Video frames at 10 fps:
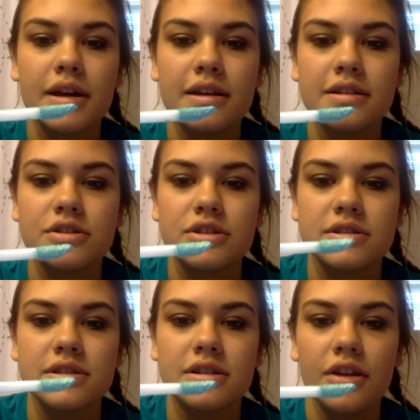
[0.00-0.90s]
it is
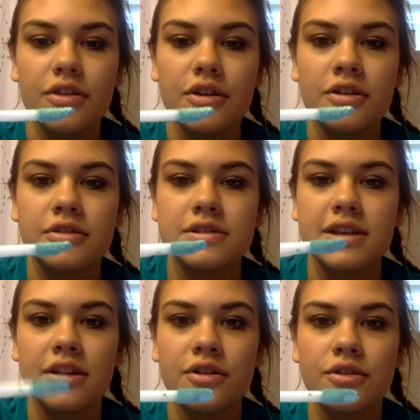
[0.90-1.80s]
just another
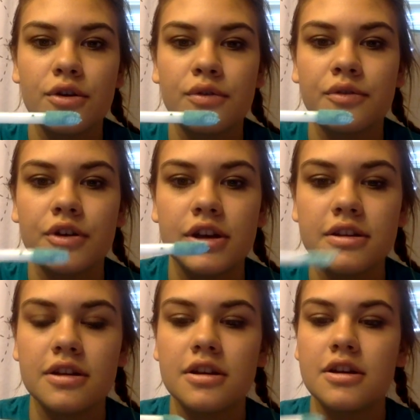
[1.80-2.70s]
standard doe foot,
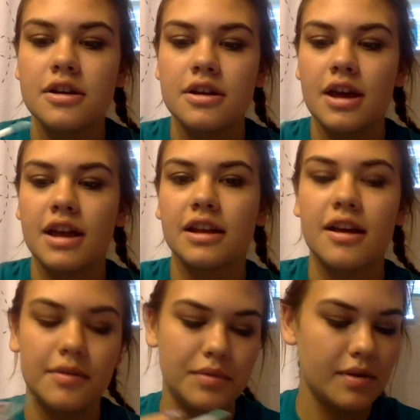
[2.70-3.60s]
and it
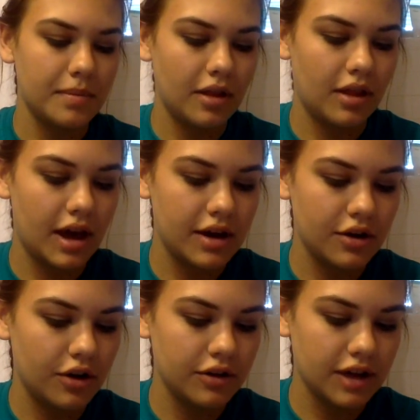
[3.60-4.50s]
comes up lighter
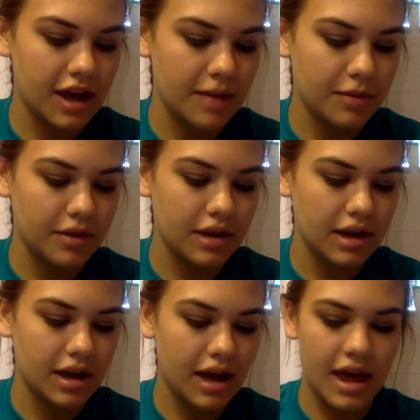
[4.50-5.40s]
on the camera than it
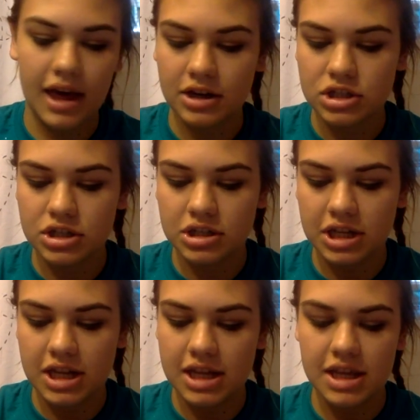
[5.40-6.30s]

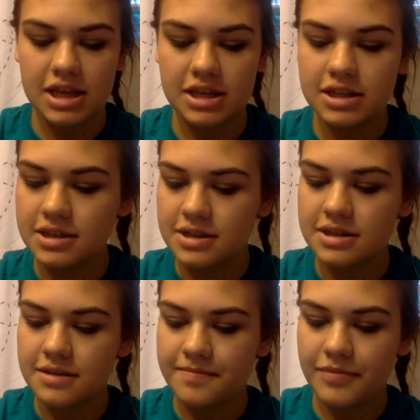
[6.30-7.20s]
actually
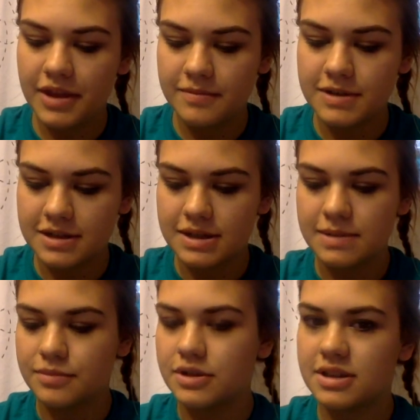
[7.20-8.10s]
is. I just
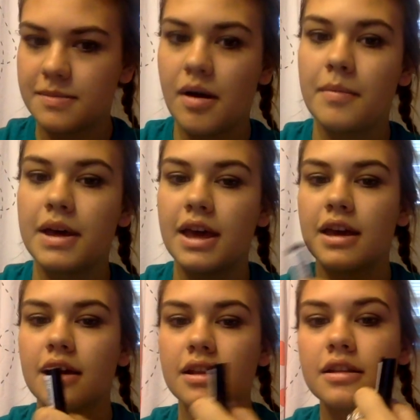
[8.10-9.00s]
put some on my
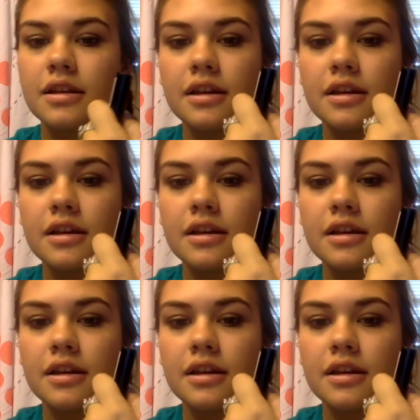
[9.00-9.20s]
hand.